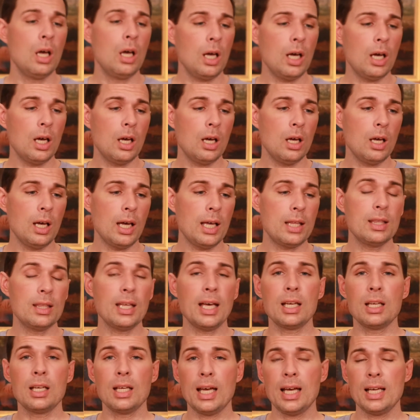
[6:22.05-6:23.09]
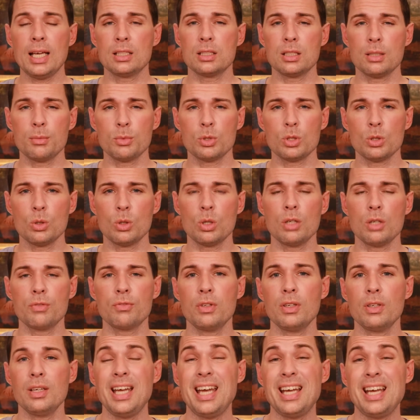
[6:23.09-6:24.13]
And that has some sort of
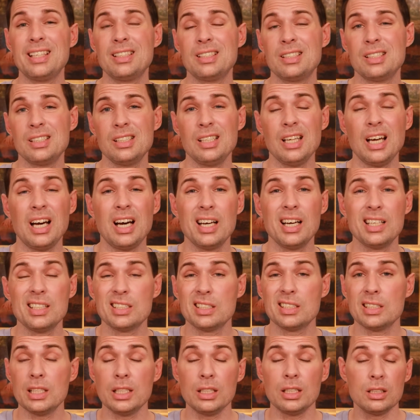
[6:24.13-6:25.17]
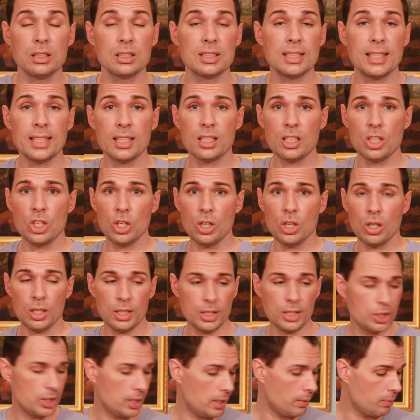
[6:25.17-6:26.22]
anti-eye sting
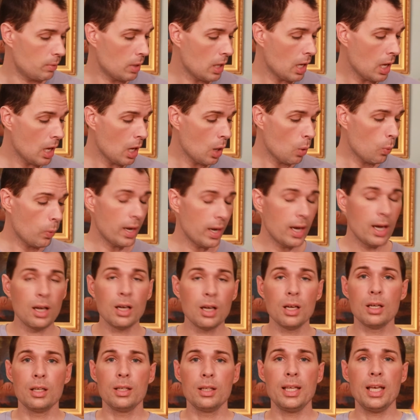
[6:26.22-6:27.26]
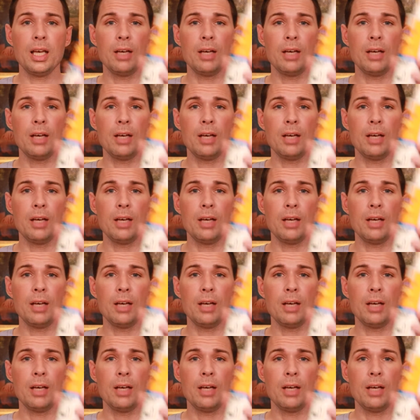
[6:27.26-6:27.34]
technology, where they